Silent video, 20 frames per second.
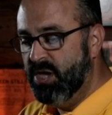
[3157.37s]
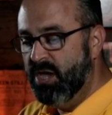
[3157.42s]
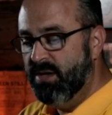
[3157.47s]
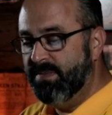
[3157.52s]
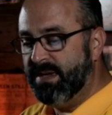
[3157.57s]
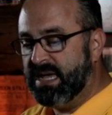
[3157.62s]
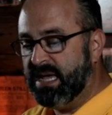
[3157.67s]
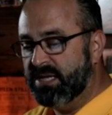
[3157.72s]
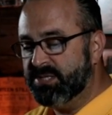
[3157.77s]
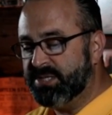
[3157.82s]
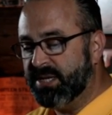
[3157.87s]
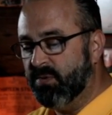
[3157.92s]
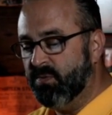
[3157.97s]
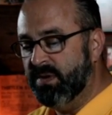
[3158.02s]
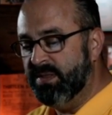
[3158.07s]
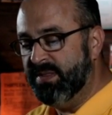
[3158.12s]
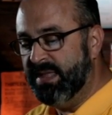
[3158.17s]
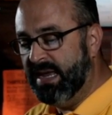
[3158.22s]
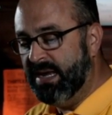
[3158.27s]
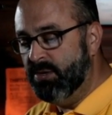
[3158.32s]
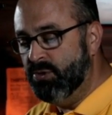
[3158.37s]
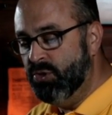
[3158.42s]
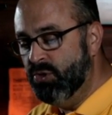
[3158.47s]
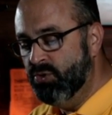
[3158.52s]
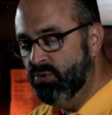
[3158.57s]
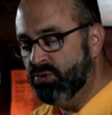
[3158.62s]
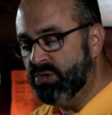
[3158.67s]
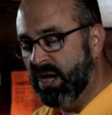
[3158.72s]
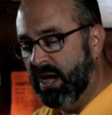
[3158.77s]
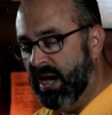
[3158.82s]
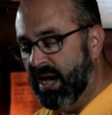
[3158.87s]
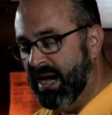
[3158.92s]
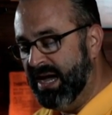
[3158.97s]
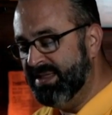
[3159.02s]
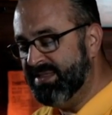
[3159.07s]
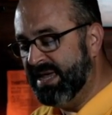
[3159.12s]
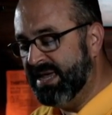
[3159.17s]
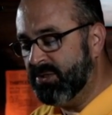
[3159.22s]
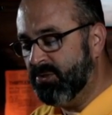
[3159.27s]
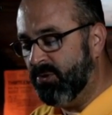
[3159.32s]
Because that when they knew God,
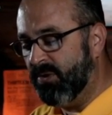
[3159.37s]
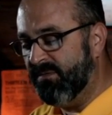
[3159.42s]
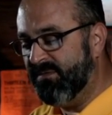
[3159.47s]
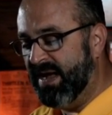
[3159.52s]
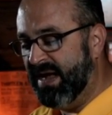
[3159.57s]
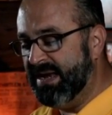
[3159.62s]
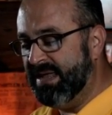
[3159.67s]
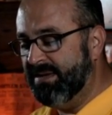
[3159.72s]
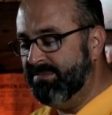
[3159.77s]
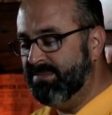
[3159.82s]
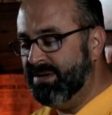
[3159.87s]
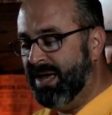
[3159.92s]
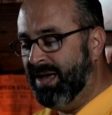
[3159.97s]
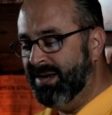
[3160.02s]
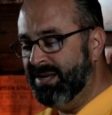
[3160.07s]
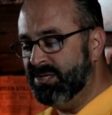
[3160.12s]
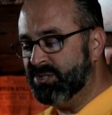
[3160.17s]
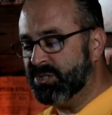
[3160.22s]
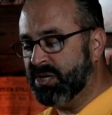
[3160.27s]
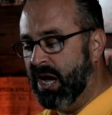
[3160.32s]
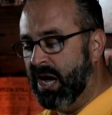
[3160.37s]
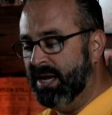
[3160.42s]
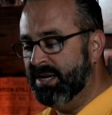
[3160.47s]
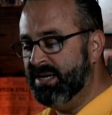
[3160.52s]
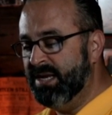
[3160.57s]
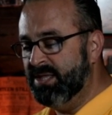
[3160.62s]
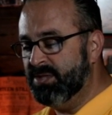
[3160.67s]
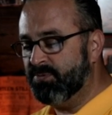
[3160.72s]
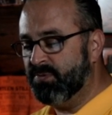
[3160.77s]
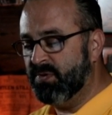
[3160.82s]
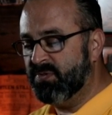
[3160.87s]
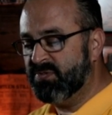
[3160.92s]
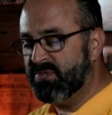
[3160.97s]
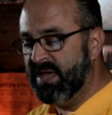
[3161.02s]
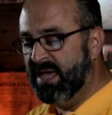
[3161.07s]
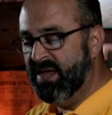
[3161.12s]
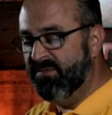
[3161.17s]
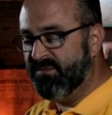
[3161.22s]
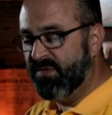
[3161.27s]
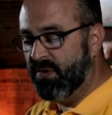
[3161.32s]
they glorified him not as God, neither were
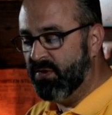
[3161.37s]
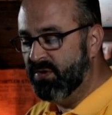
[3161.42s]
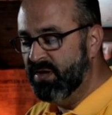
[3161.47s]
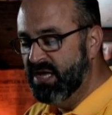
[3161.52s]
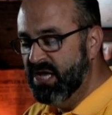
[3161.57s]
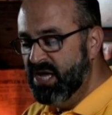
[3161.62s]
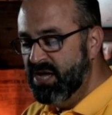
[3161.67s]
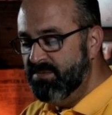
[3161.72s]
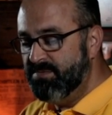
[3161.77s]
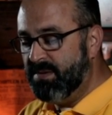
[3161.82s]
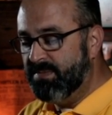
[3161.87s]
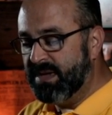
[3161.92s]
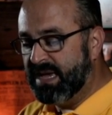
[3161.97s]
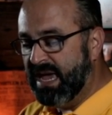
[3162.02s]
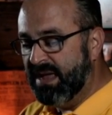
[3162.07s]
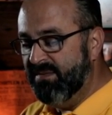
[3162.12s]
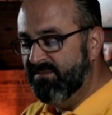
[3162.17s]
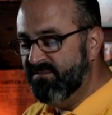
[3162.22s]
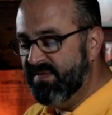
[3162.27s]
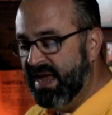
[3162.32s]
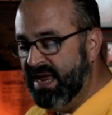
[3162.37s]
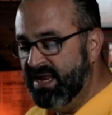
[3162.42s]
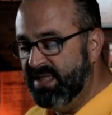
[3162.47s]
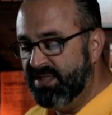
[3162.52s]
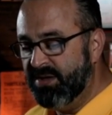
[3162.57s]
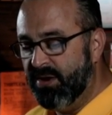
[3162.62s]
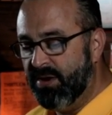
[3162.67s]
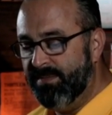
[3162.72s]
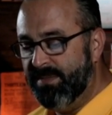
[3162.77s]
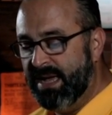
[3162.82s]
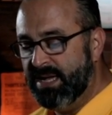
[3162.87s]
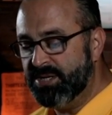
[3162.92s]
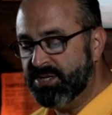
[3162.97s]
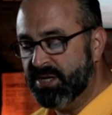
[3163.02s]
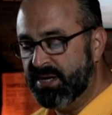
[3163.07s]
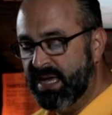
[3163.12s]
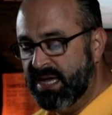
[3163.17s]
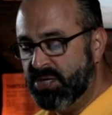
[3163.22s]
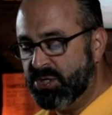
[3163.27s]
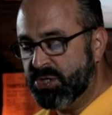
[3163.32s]
thankful, but became vain in their
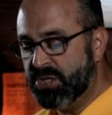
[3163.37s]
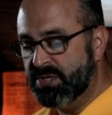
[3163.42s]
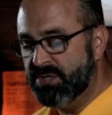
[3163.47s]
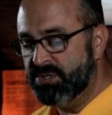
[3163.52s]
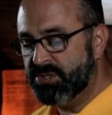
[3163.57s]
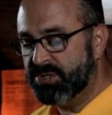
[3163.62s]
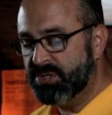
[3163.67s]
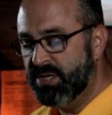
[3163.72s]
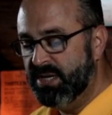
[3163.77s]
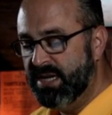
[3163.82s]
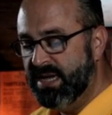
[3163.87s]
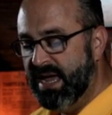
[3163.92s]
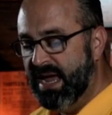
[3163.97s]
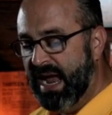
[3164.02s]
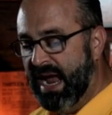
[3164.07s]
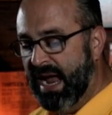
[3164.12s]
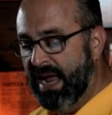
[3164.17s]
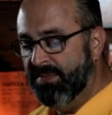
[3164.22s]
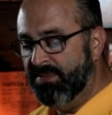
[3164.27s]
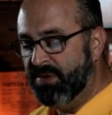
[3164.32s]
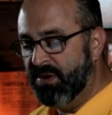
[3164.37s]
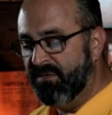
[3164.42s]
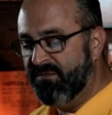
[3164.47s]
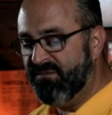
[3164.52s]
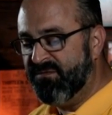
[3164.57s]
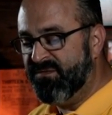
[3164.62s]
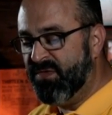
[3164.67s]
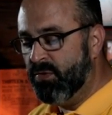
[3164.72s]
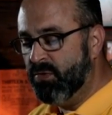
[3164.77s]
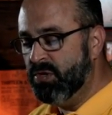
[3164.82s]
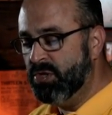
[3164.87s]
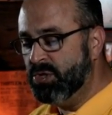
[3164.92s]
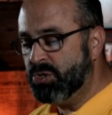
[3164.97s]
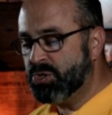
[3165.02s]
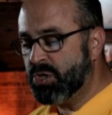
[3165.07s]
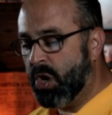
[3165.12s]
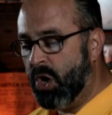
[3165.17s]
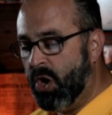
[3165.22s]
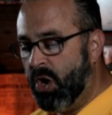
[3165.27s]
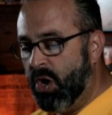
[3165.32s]
imaginations, and their foolish
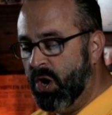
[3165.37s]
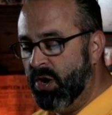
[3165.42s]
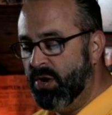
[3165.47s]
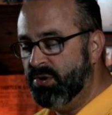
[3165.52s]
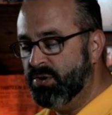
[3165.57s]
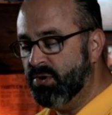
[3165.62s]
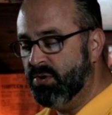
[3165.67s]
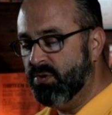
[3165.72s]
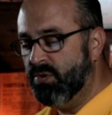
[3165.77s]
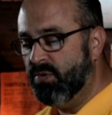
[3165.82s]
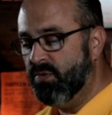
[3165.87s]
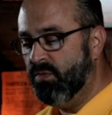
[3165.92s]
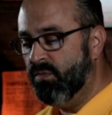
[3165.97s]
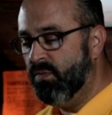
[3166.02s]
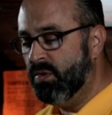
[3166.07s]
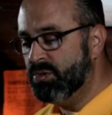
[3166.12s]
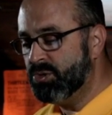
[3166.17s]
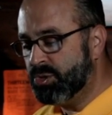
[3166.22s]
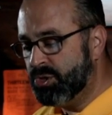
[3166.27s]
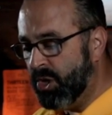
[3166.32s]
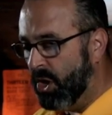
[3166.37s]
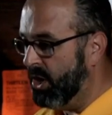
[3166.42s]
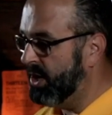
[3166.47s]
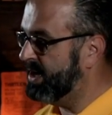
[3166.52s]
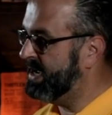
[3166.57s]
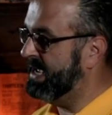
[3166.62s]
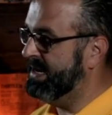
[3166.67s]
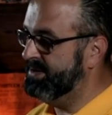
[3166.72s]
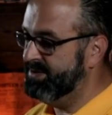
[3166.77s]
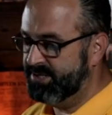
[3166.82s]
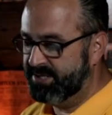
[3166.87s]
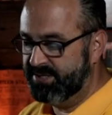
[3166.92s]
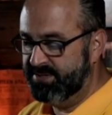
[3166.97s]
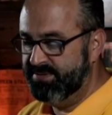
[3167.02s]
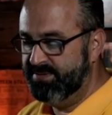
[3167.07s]
heart was darkened.